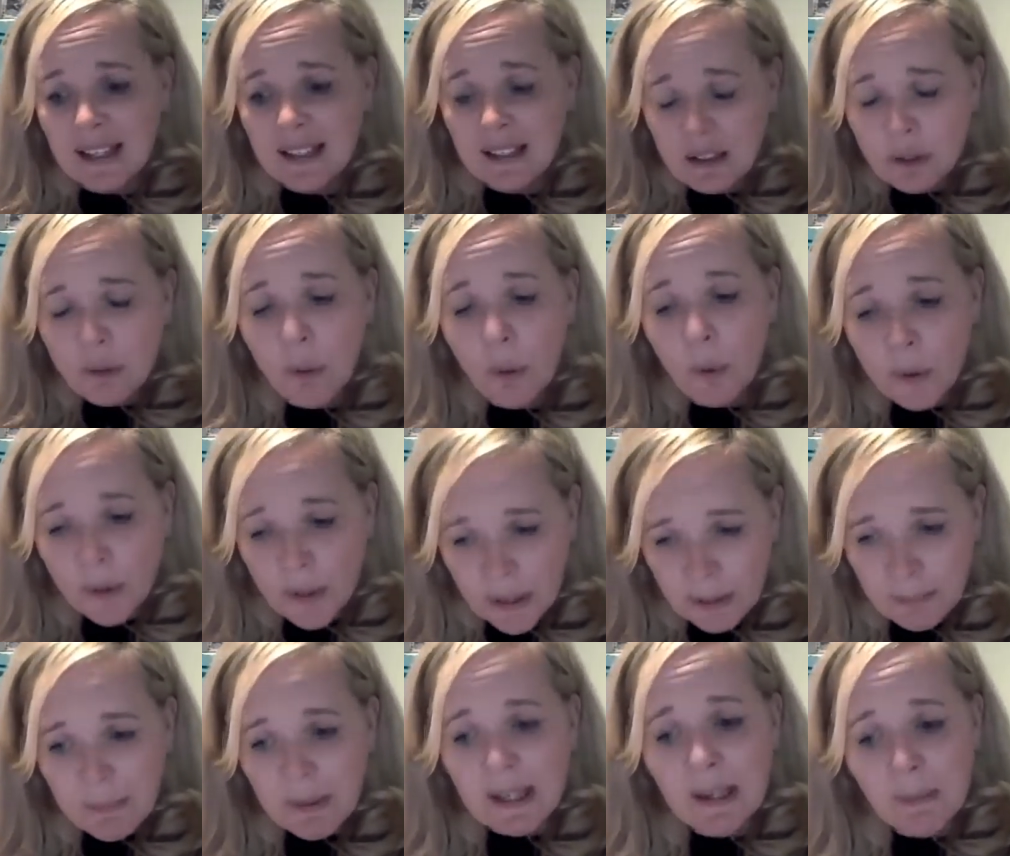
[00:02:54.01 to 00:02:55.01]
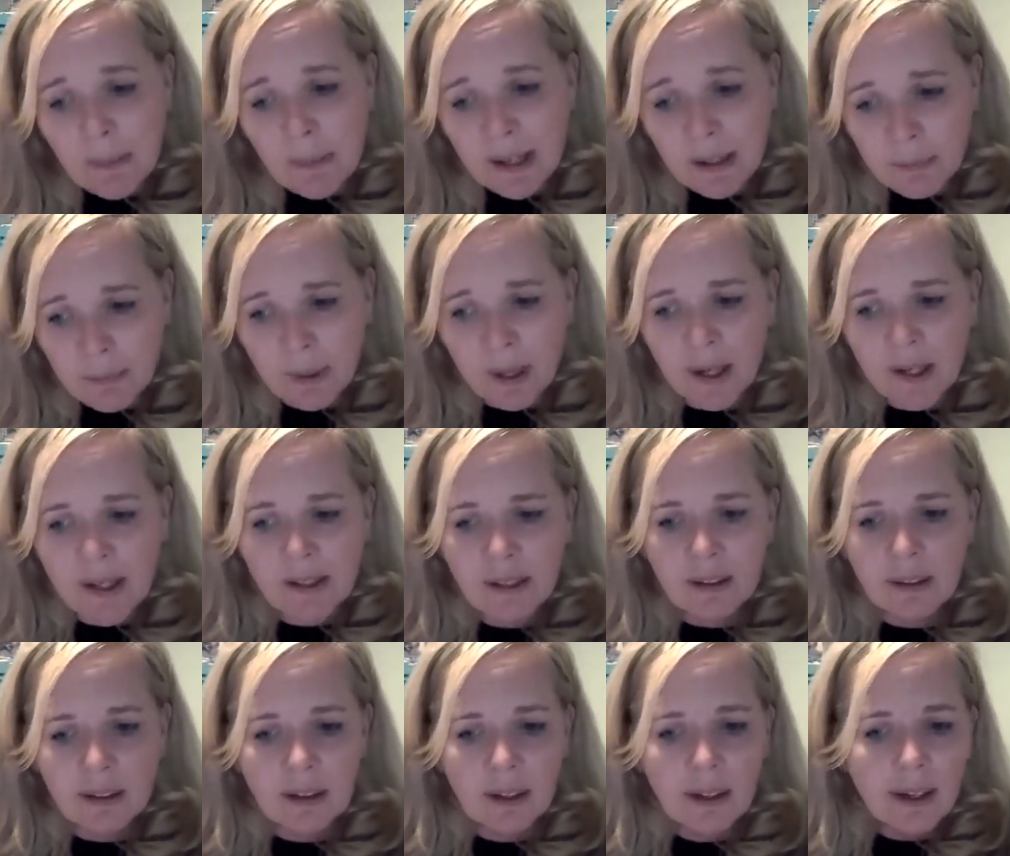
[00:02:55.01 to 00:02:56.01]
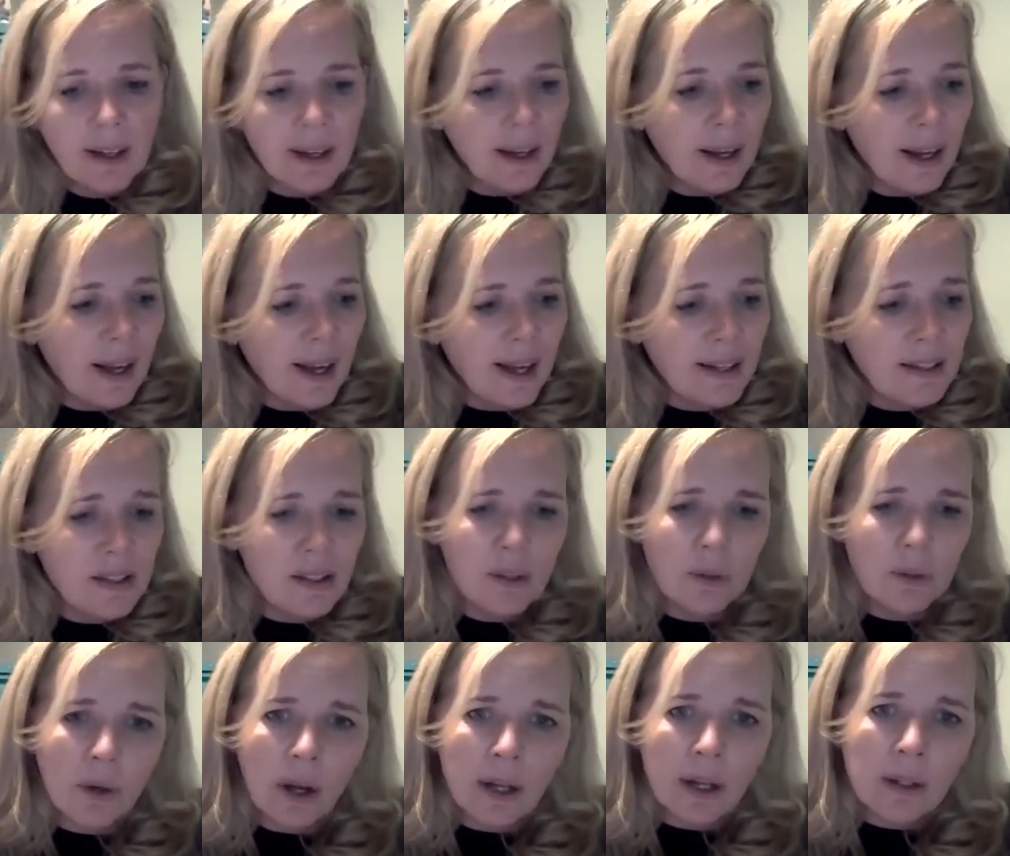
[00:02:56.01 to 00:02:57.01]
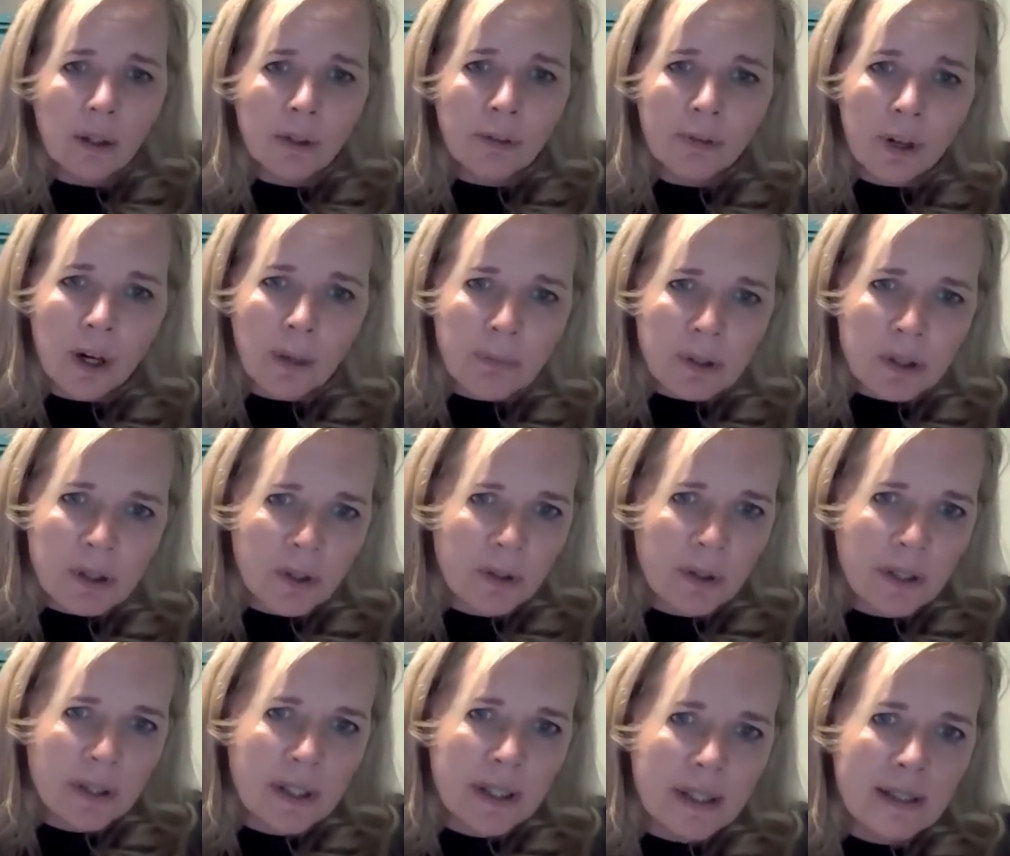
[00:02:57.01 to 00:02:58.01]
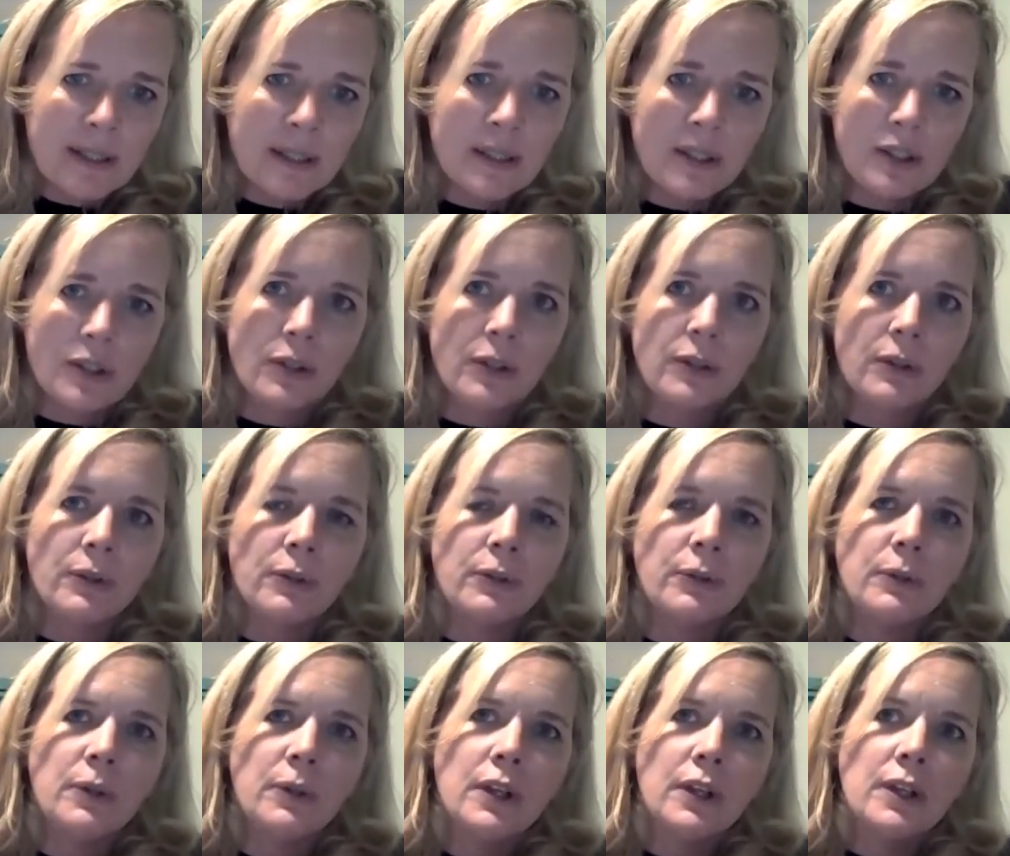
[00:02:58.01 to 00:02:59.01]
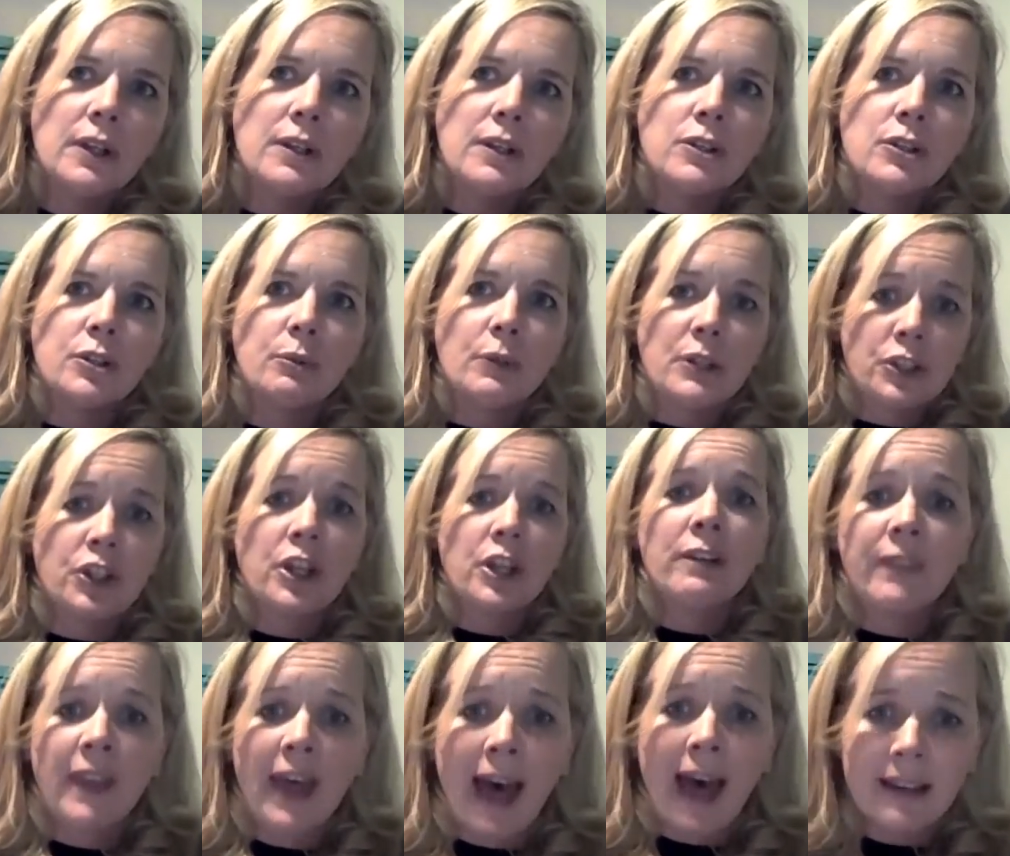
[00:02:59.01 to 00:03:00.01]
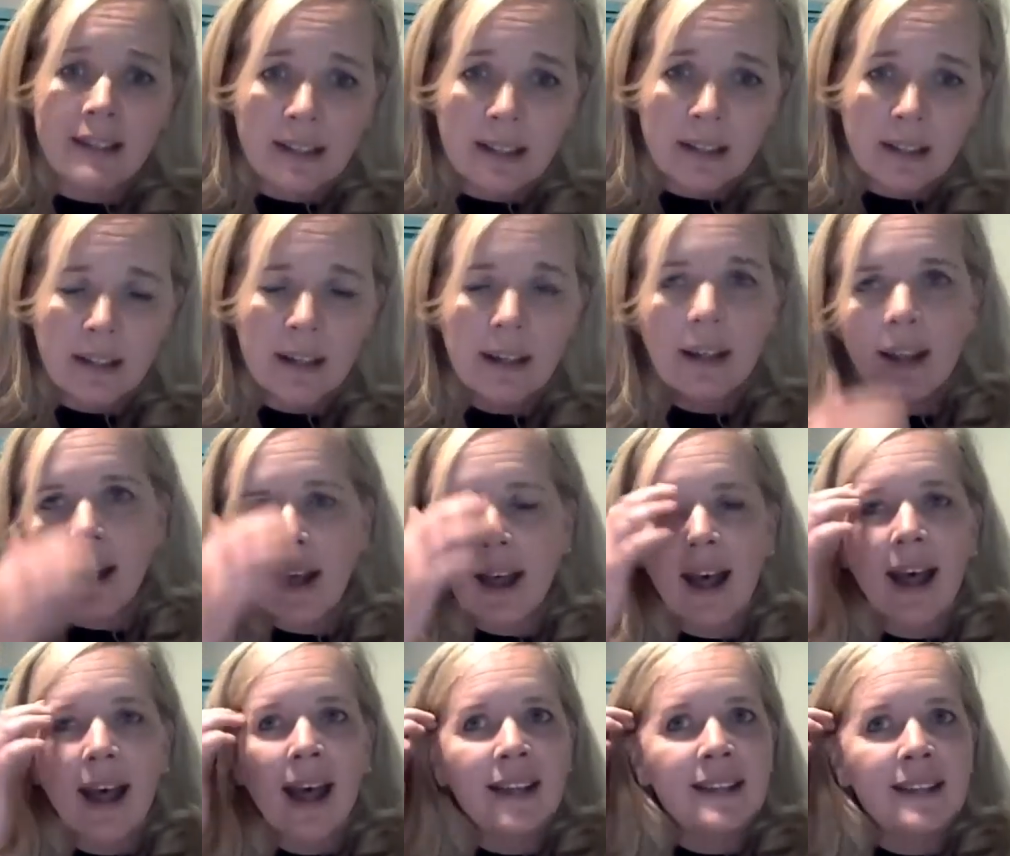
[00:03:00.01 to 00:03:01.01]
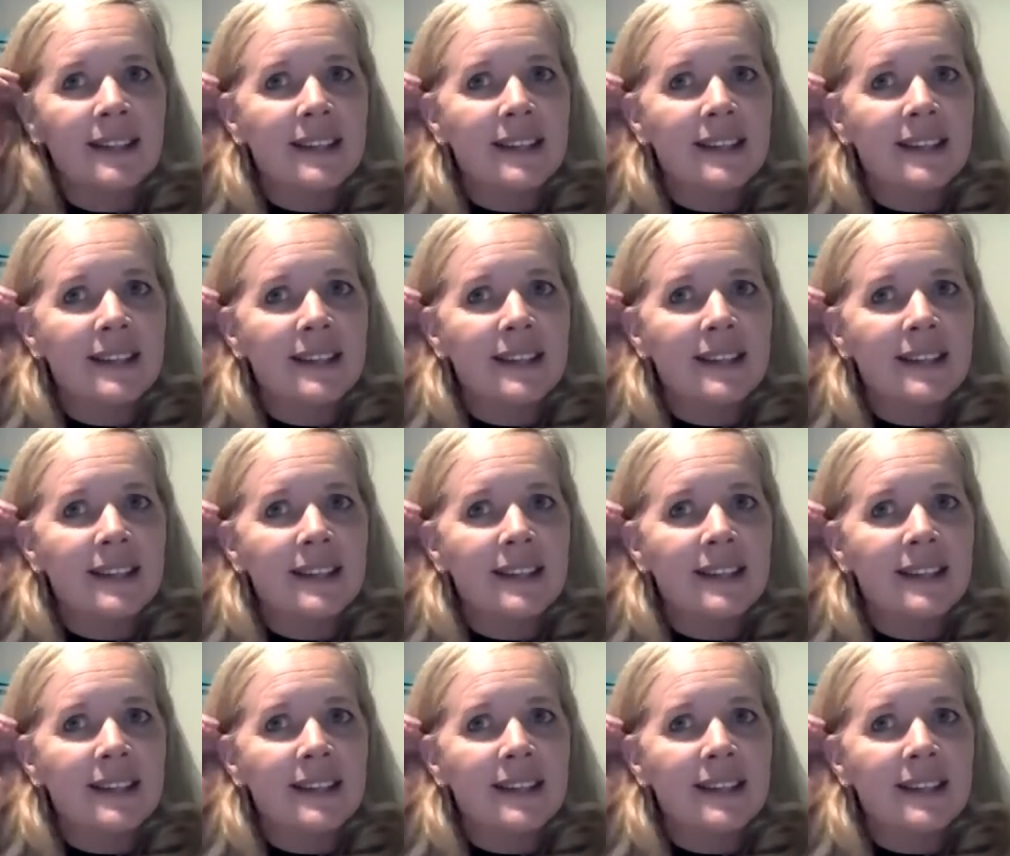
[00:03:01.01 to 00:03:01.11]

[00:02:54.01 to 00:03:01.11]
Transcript: towards being a better person. Wow. And so I look for opportunities to achieve that. And